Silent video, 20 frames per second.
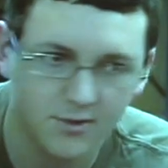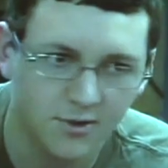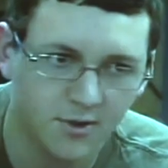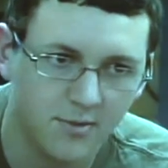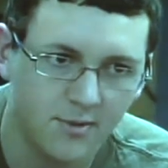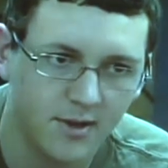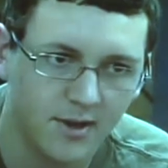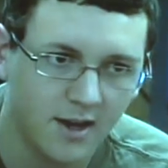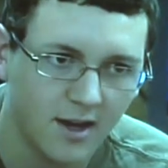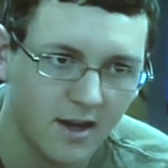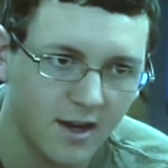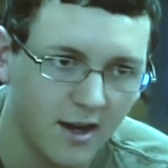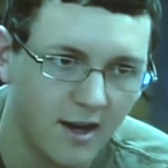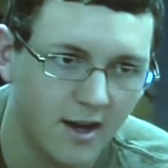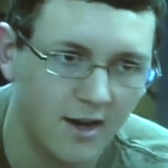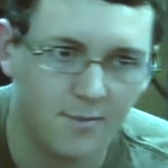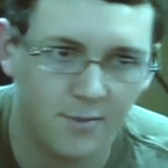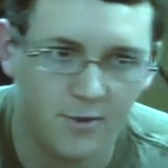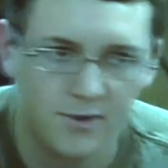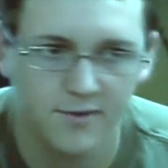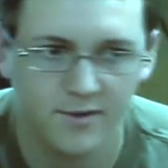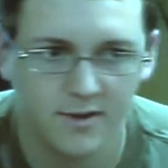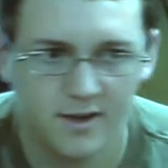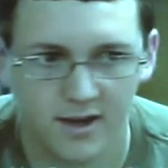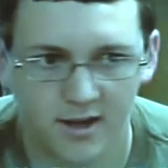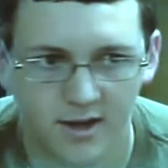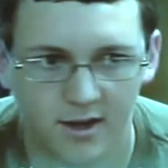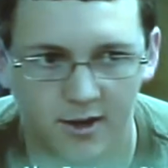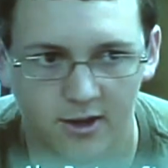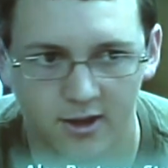going to make a, a
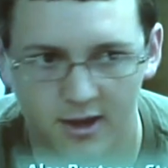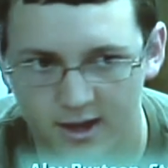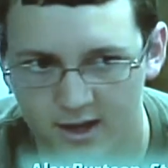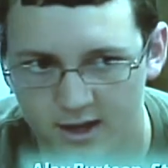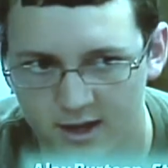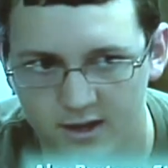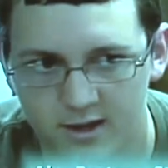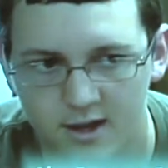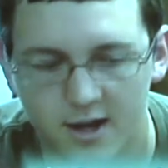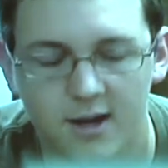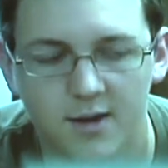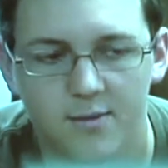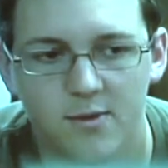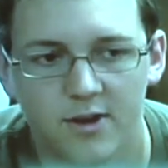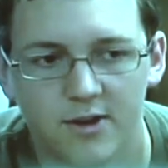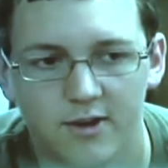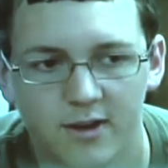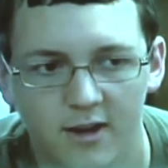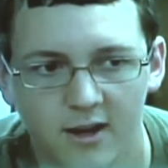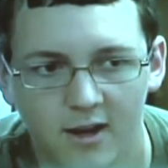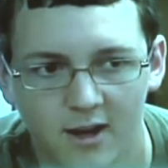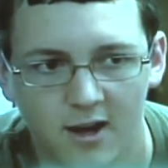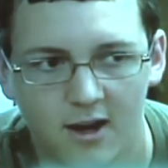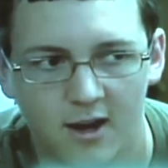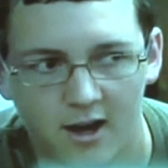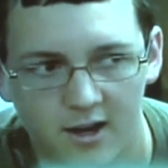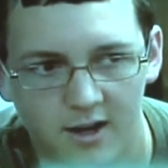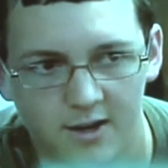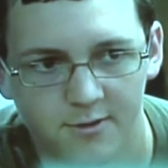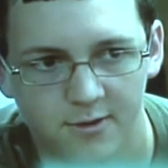movie or like a documentary
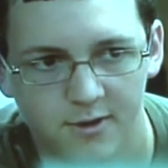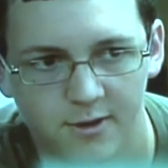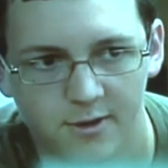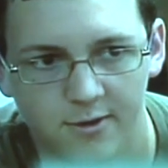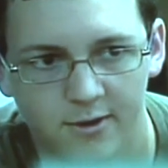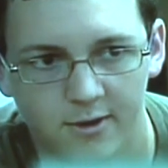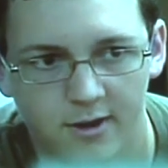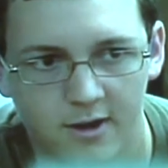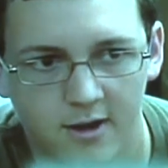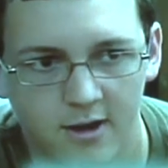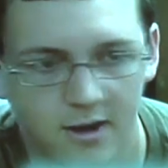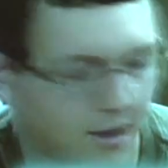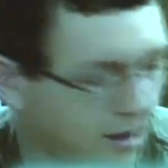on everything we learned.